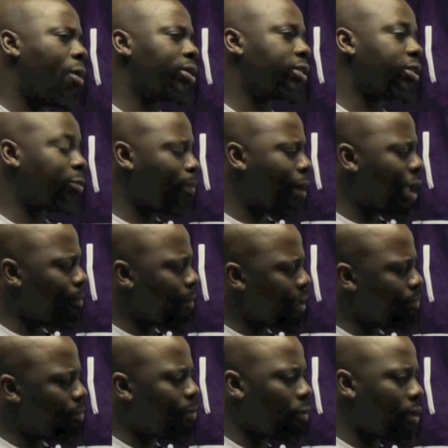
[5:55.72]
I was inspired by
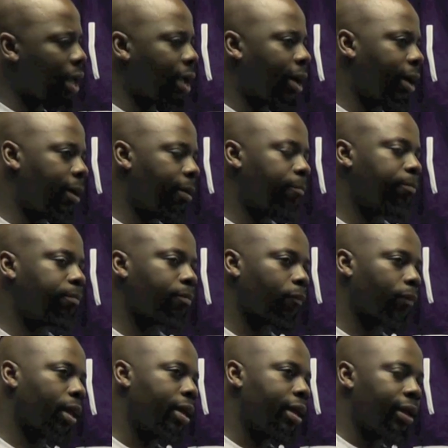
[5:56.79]
people like
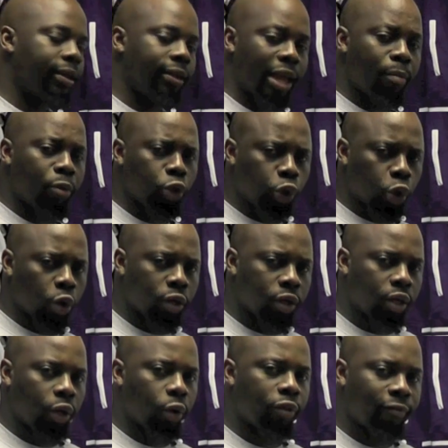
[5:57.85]
Daymond
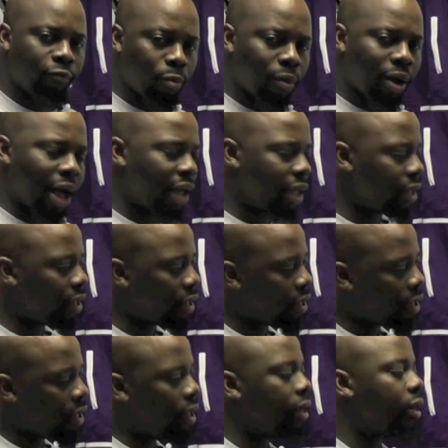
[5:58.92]
John, you know, the Fubu guy.
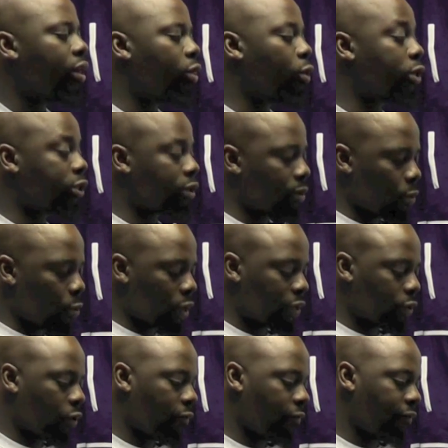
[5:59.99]
Those were
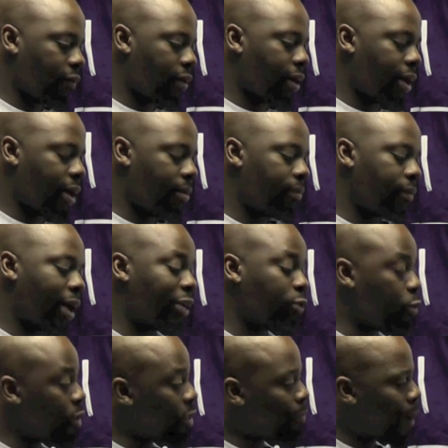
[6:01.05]
sort of
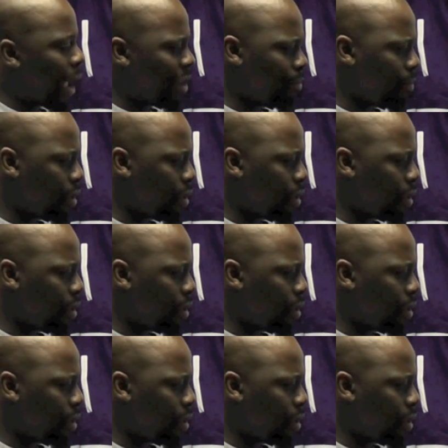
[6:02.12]
guys who inspired